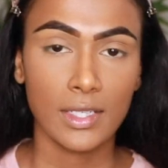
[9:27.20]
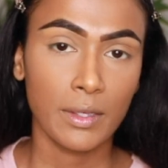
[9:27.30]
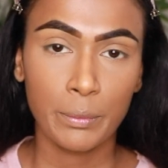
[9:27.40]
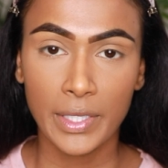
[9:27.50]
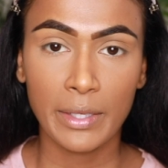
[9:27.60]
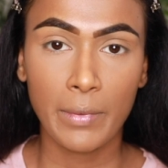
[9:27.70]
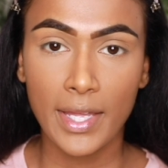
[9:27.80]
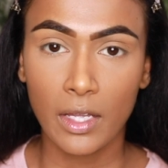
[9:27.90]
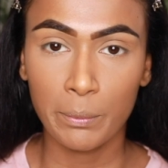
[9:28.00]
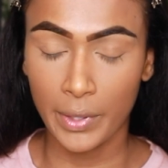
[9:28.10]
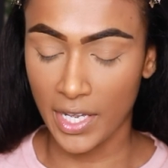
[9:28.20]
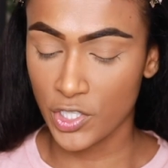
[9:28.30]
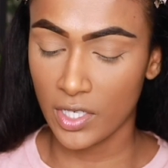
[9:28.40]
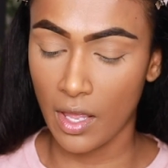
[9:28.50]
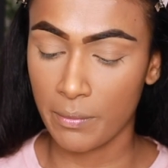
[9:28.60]
complete my
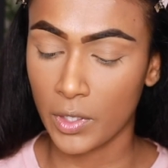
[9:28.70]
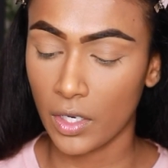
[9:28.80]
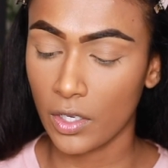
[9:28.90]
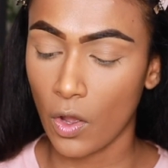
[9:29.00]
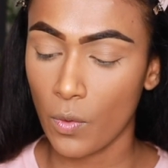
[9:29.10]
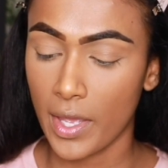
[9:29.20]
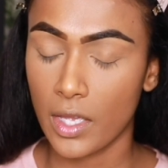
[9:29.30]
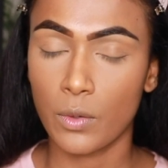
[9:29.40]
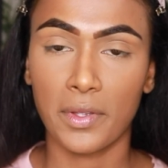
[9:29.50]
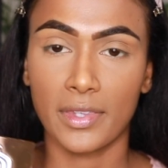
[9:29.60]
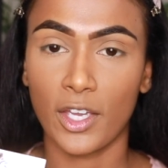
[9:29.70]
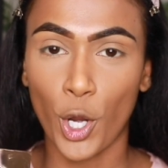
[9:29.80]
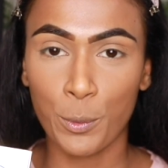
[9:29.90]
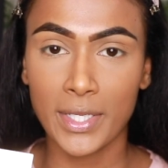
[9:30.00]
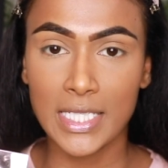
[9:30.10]
complexion, I'm gonna go in with the
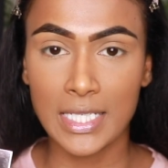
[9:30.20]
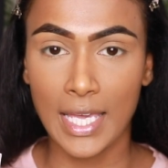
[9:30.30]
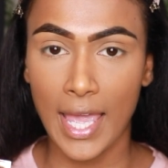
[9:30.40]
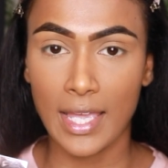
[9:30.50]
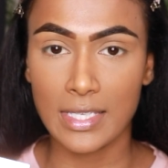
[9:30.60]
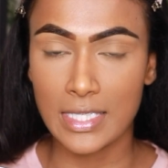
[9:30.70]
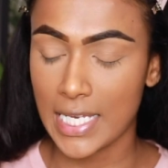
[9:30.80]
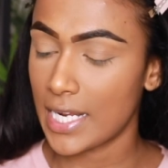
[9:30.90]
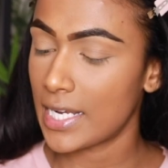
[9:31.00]
Urban Decay Stay